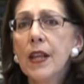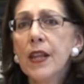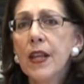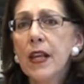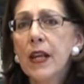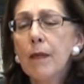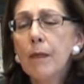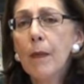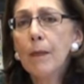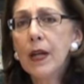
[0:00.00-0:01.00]
the
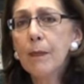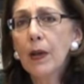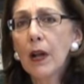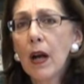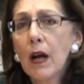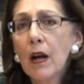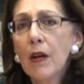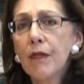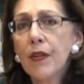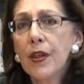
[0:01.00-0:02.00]
people
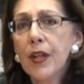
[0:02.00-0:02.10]
of